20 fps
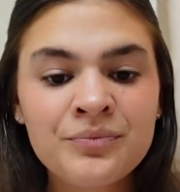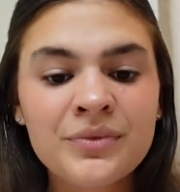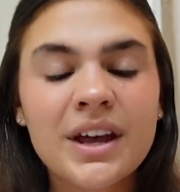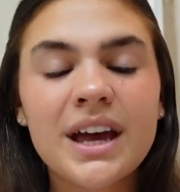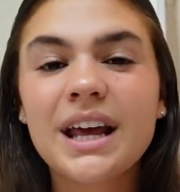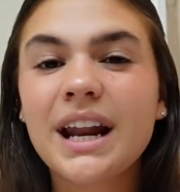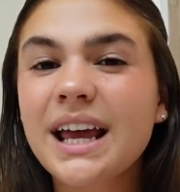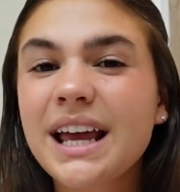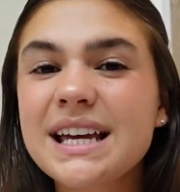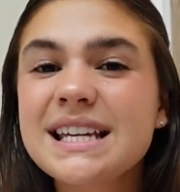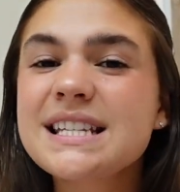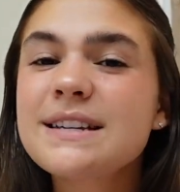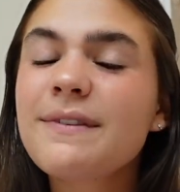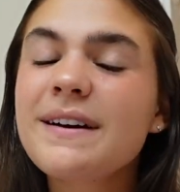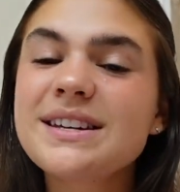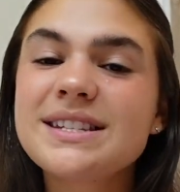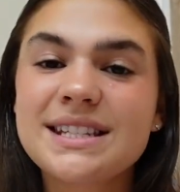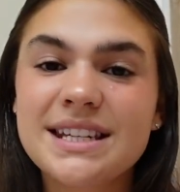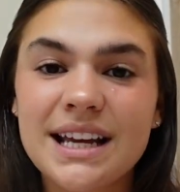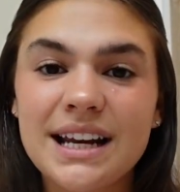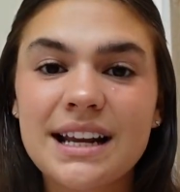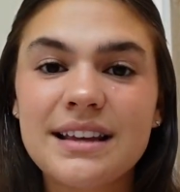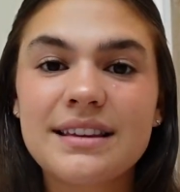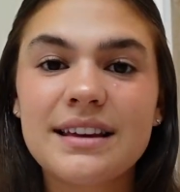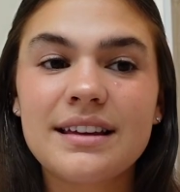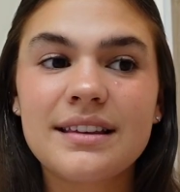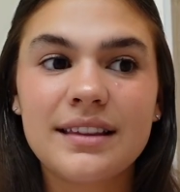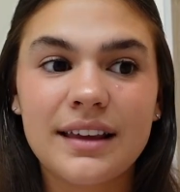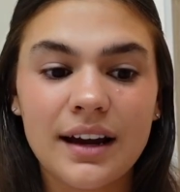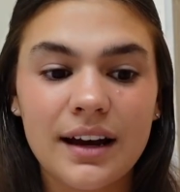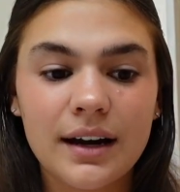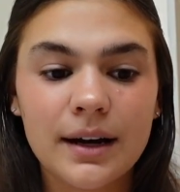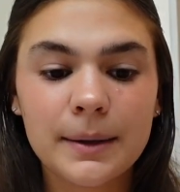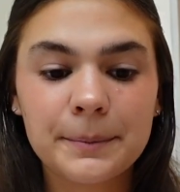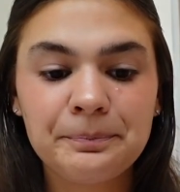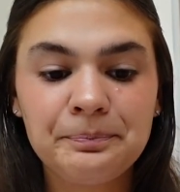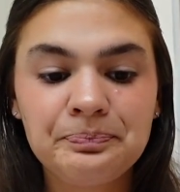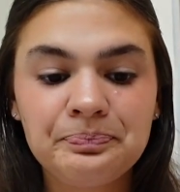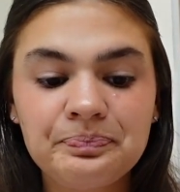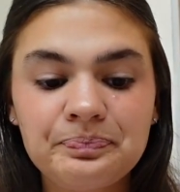And I guess if I see anything
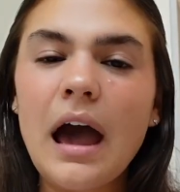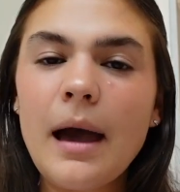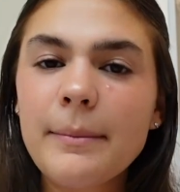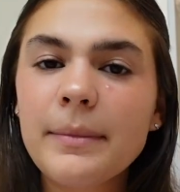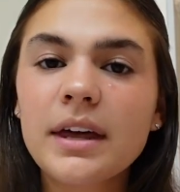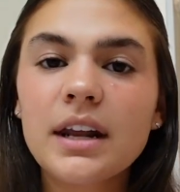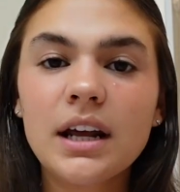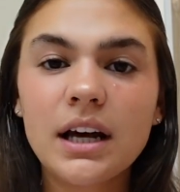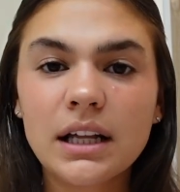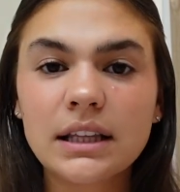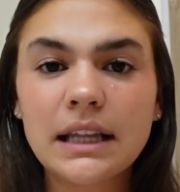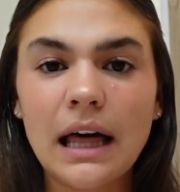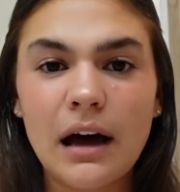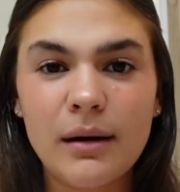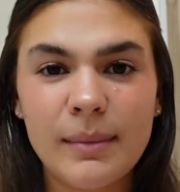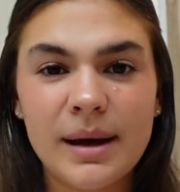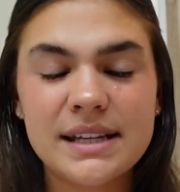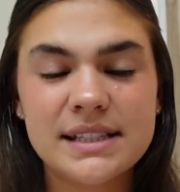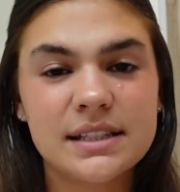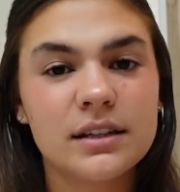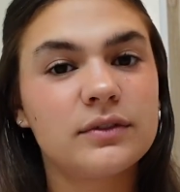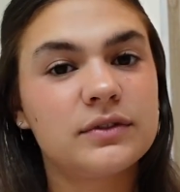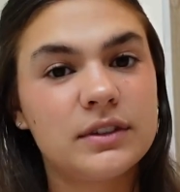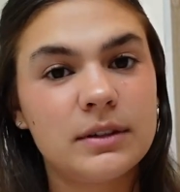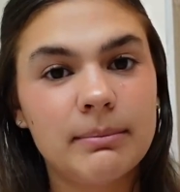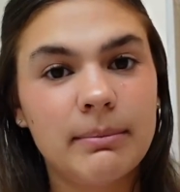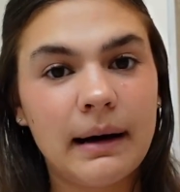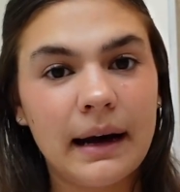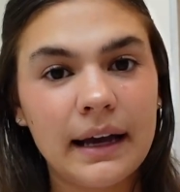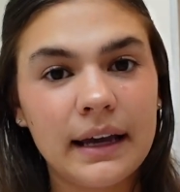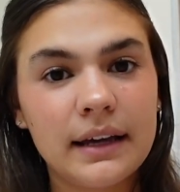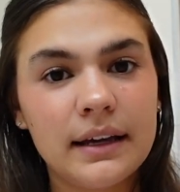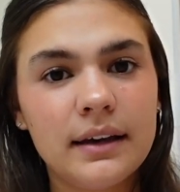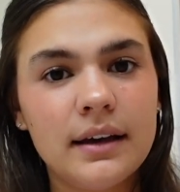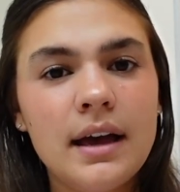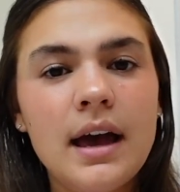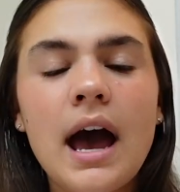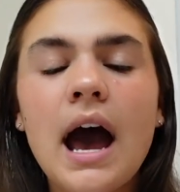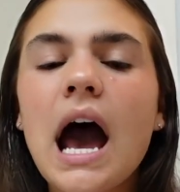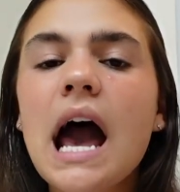there, I'm gonna allow myself to buy
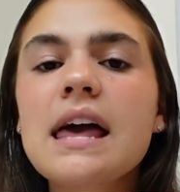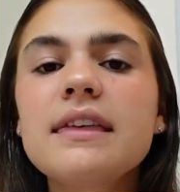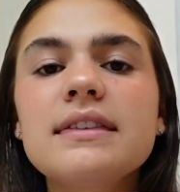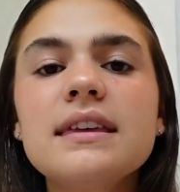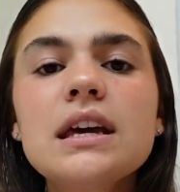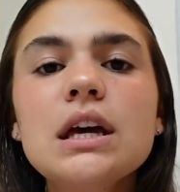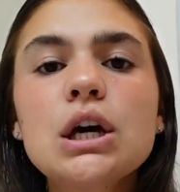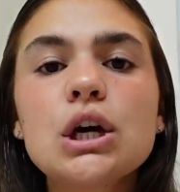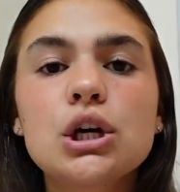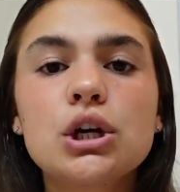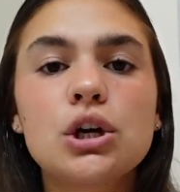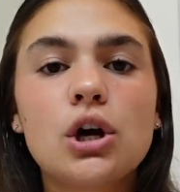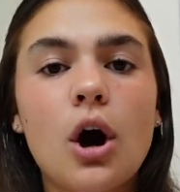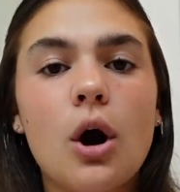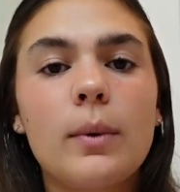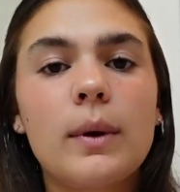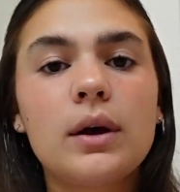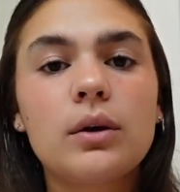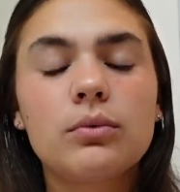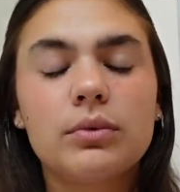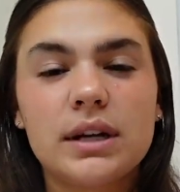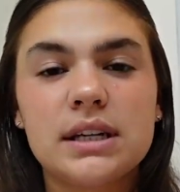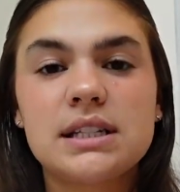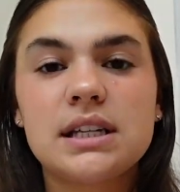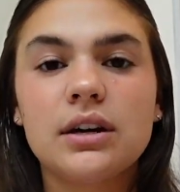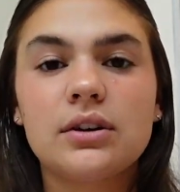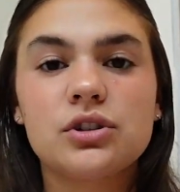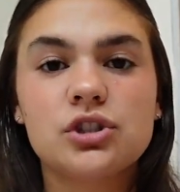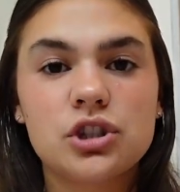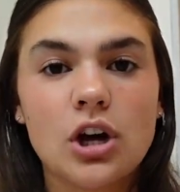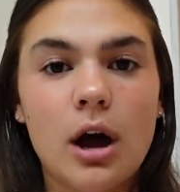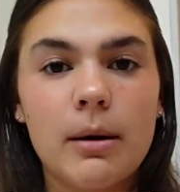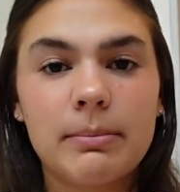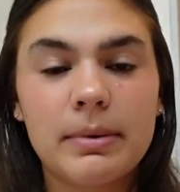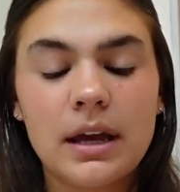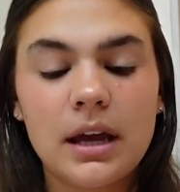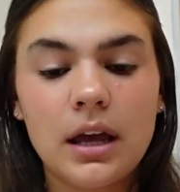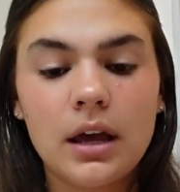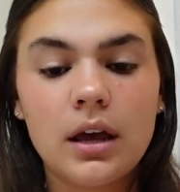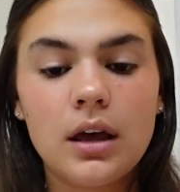it. I think going retail
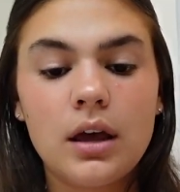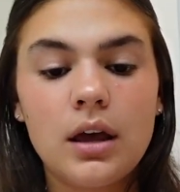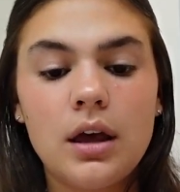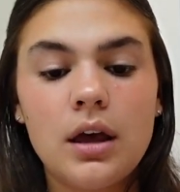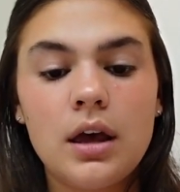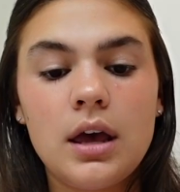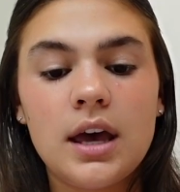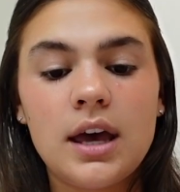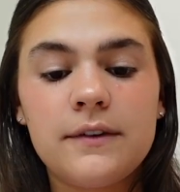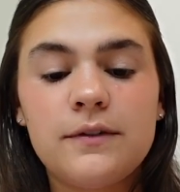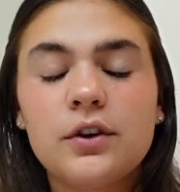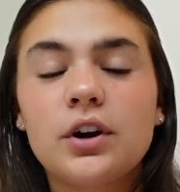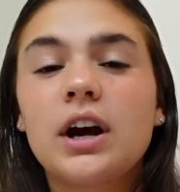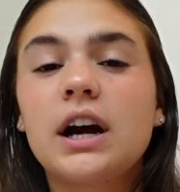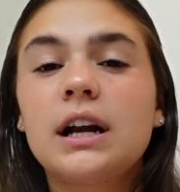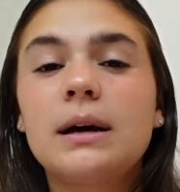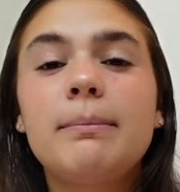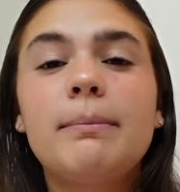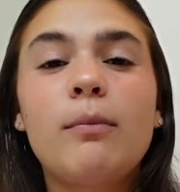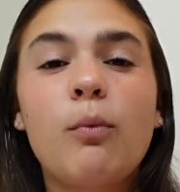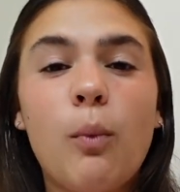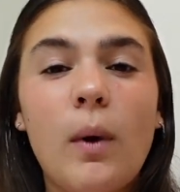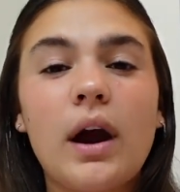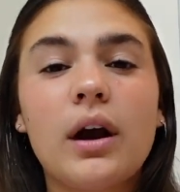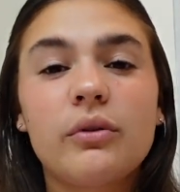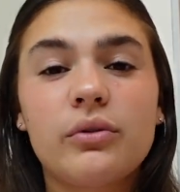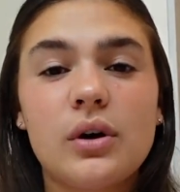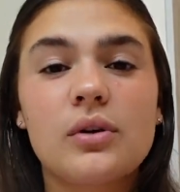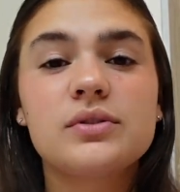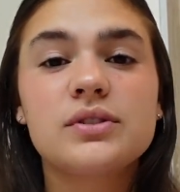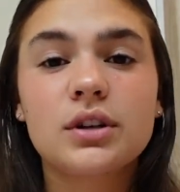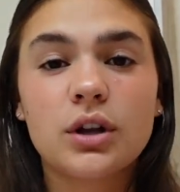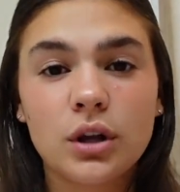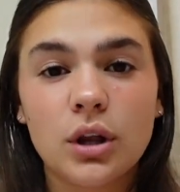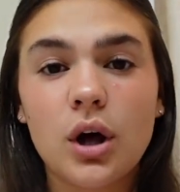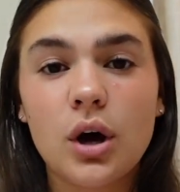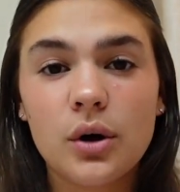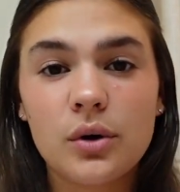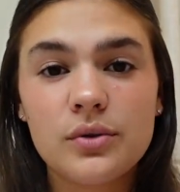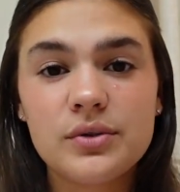shopping if you're gonna wear those
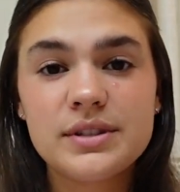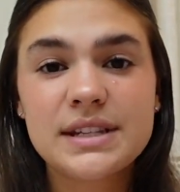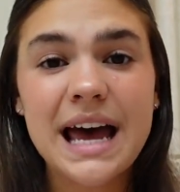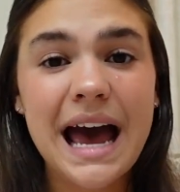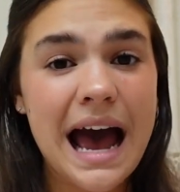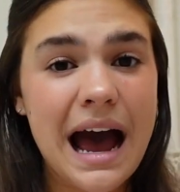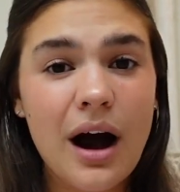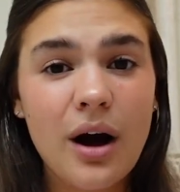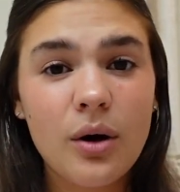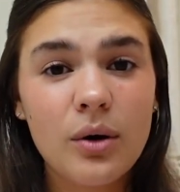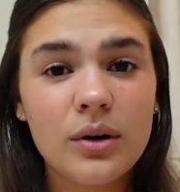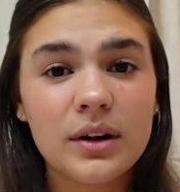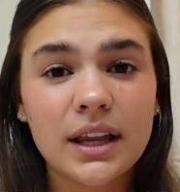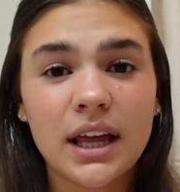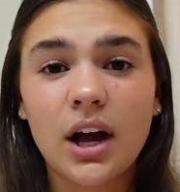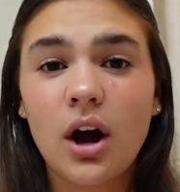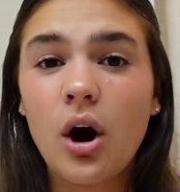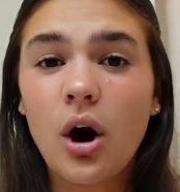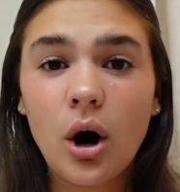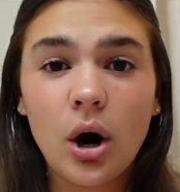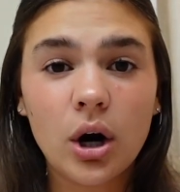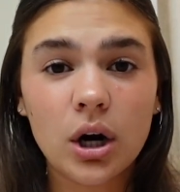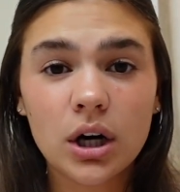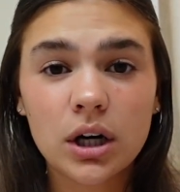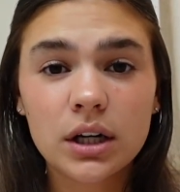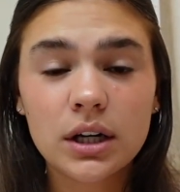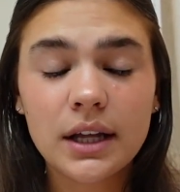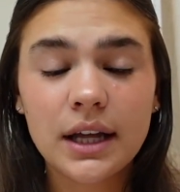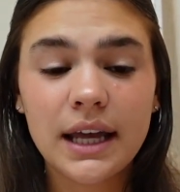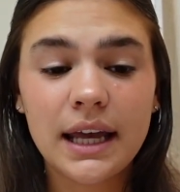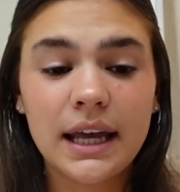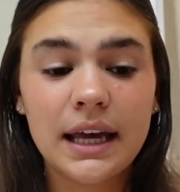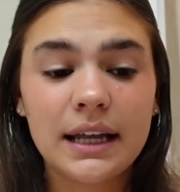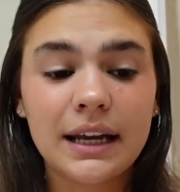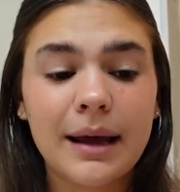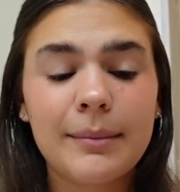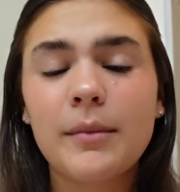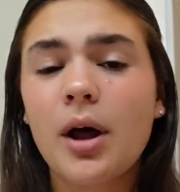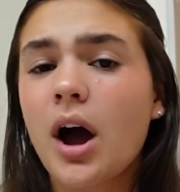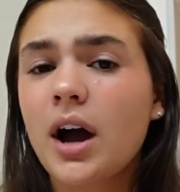clothes out like hard and
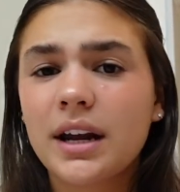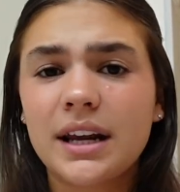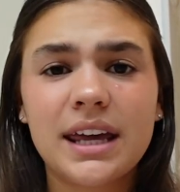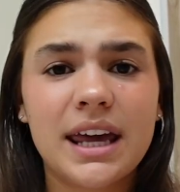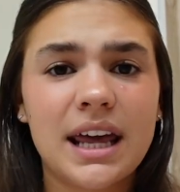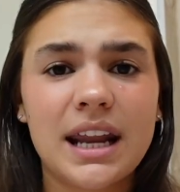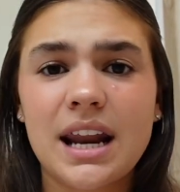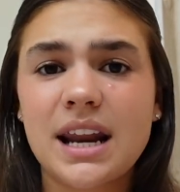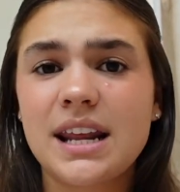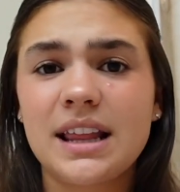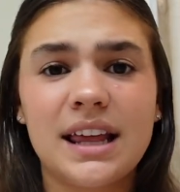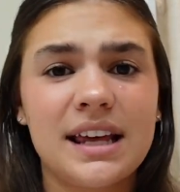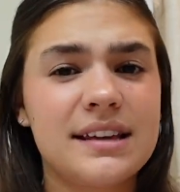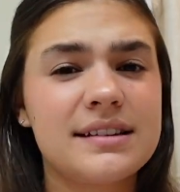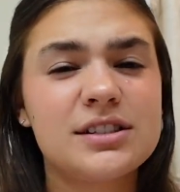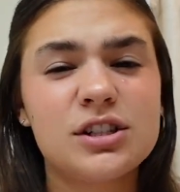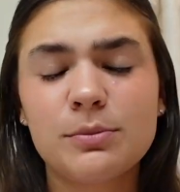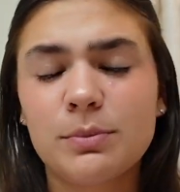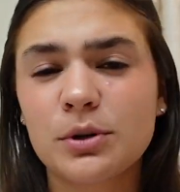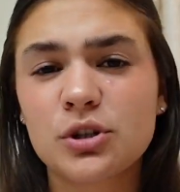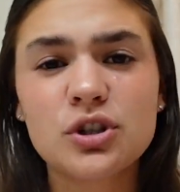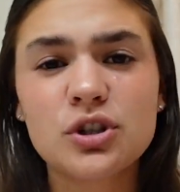I'm not gonna get any like super